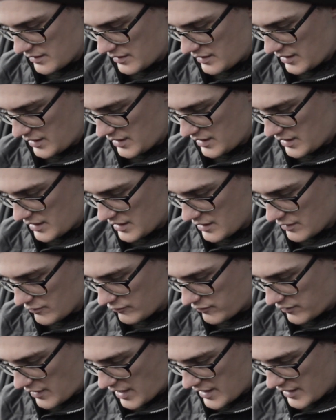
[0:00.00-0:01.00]
the
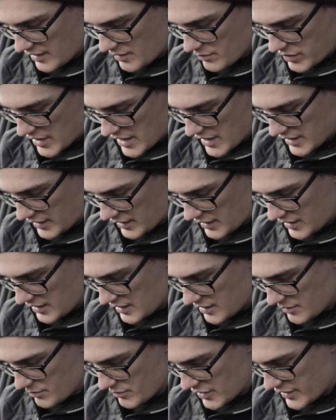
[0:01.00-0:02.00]
rain back
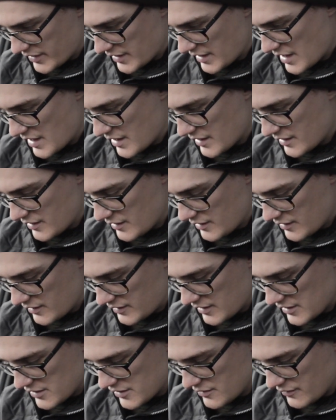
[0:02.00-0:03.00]
in by adding an
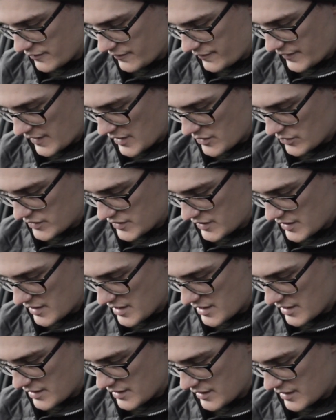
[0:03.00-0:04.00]
additional
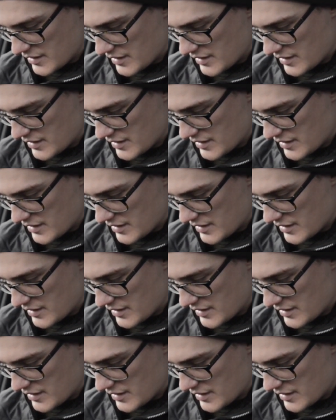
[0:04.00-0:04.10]
filter.